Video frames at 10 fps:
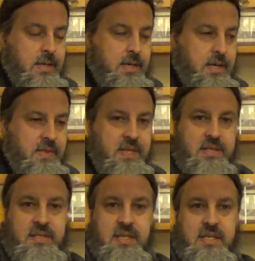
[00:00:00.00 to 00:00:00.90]
uh,
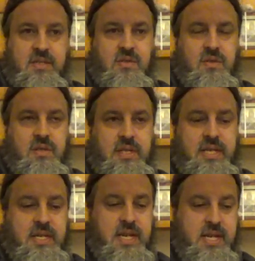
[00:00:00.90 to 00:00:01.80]
this is
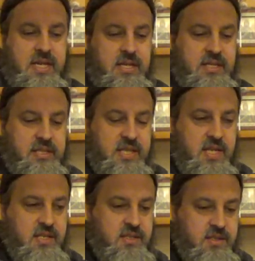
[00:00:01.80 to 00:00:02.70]
certainly a
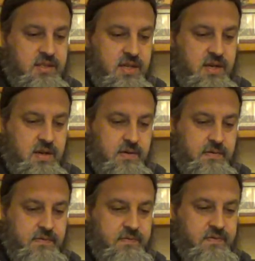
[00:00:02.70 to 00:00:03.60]
sense
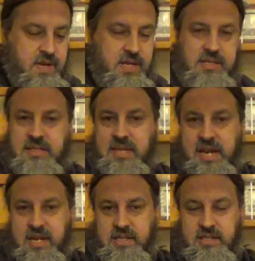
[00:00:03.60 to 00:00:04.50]
of
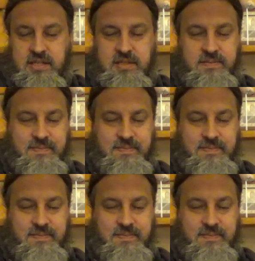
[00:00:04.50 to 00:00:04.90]
status,